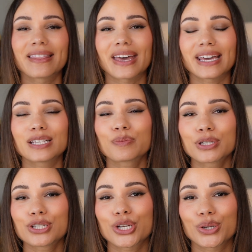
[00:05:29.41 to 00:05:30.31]
there is
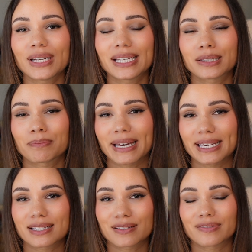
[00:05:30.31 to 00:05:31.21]
patchouli in the
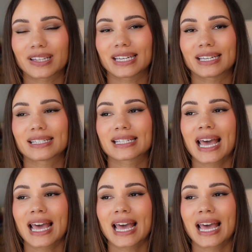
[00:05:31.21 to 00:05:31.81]
base of this.